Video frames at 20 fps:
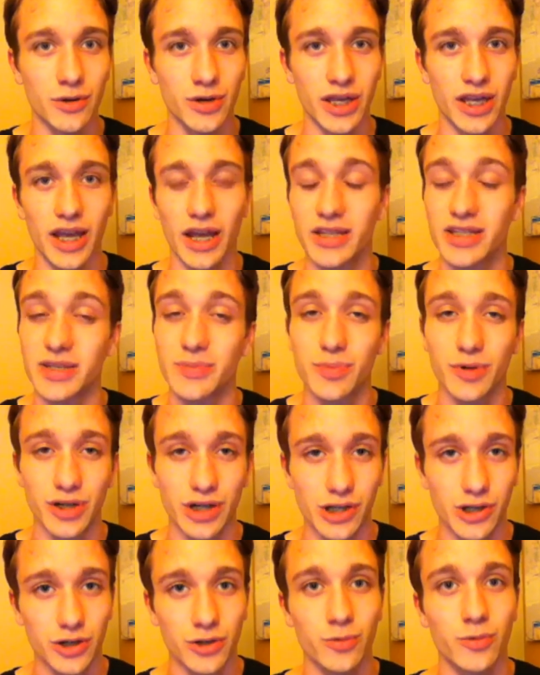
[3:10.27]
Okay, I did
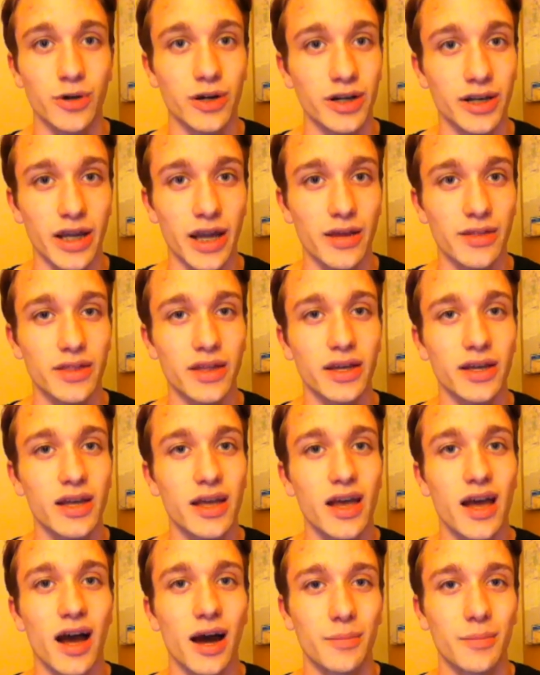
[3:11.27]
bring a good work ethic.